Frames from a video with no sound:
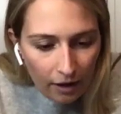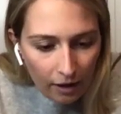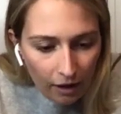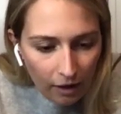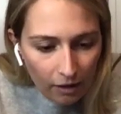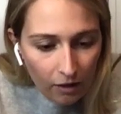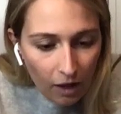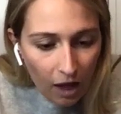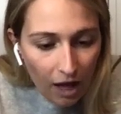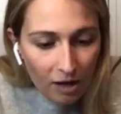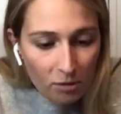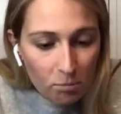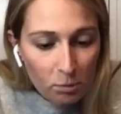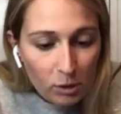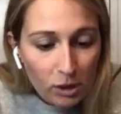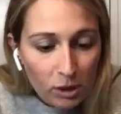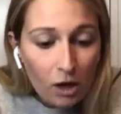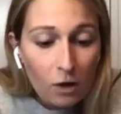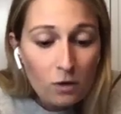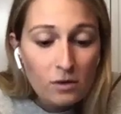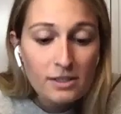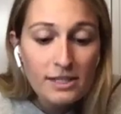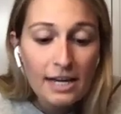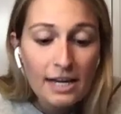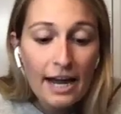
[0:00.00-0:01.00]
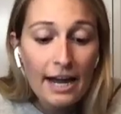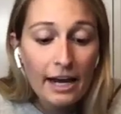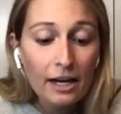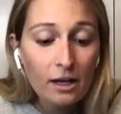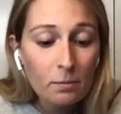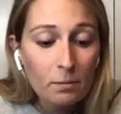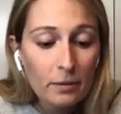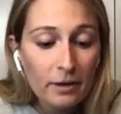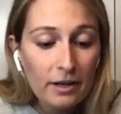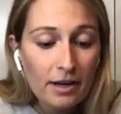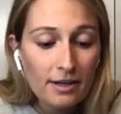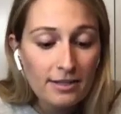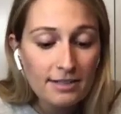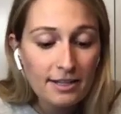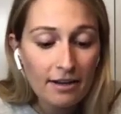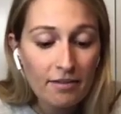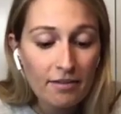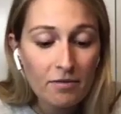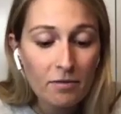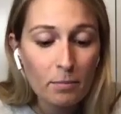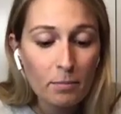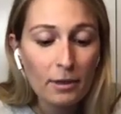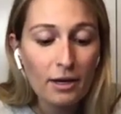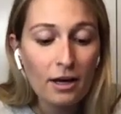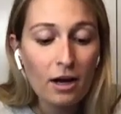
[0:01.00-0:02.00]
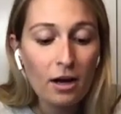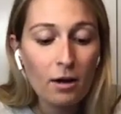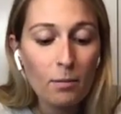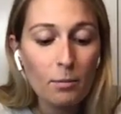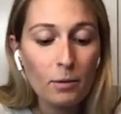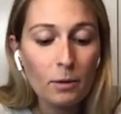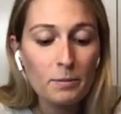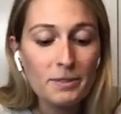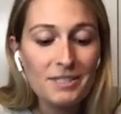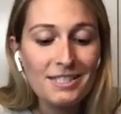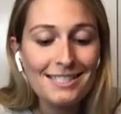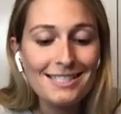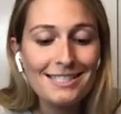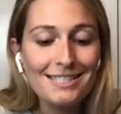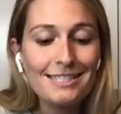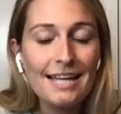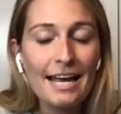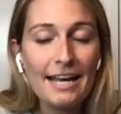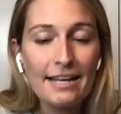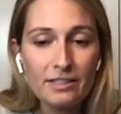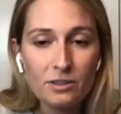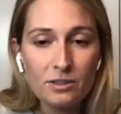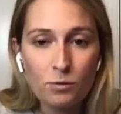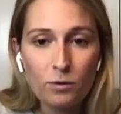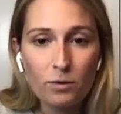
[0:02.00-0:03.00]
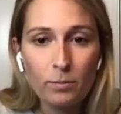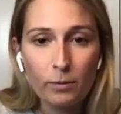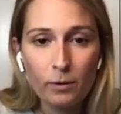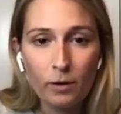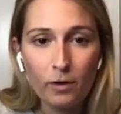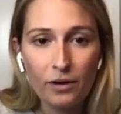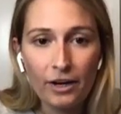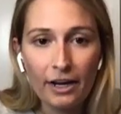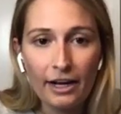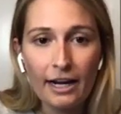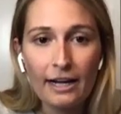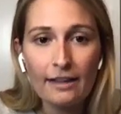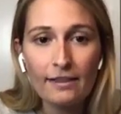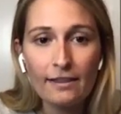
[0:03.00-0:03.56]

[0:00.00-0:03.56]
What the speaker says: A lot of Below Deck, because I've become obsessed with Below Deck.